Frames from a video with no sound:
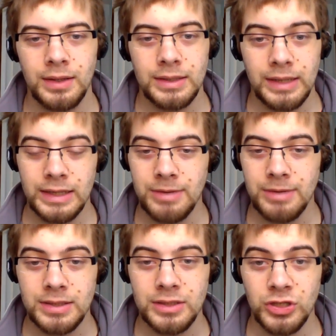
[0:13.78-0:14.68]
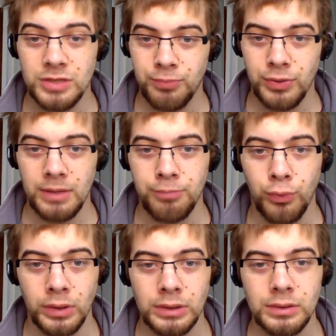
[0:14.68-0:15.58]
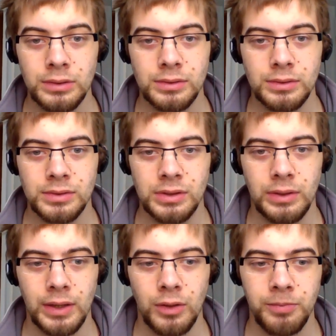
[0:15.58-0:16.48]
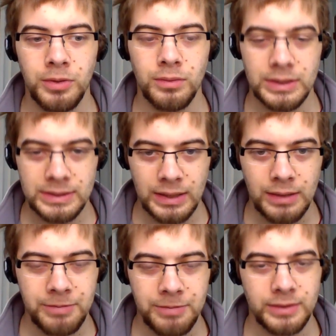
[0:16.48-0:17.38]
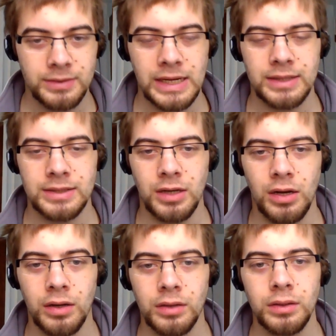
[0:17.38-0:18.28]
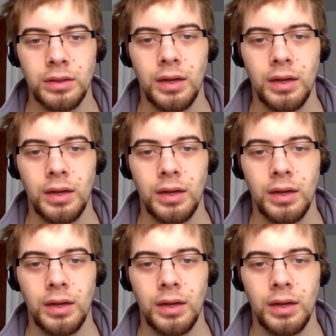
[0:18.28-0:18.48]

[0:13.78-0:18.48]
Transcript: Today's message is pretty important, so I hope you listen up and take this to heart.